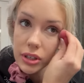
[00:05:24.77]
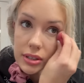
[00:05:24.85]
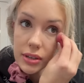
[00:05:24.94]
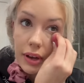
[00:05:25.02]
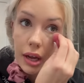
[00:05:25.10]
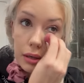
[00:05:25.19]
because
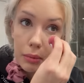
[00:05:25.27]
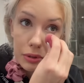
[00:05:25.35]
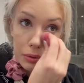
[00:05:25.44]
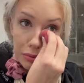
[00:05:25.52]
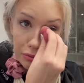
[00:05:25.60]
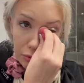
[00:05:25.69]
I've had
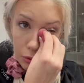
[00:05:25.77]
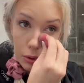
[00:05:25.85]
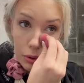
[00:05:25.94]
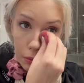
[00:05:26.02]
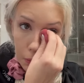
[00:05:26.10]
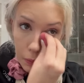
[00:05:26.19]
pneumonia
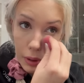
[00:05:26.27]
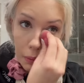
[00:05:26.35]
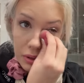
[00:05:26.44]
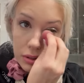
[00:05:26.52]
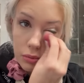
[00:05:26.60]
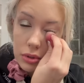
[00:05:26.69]
before, I
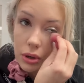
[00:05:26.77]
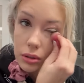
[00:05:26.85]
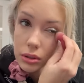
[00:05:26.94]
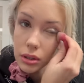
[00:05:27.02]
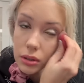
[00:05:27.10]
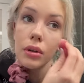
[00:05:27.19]
went to a
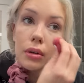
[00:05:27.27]
doctor,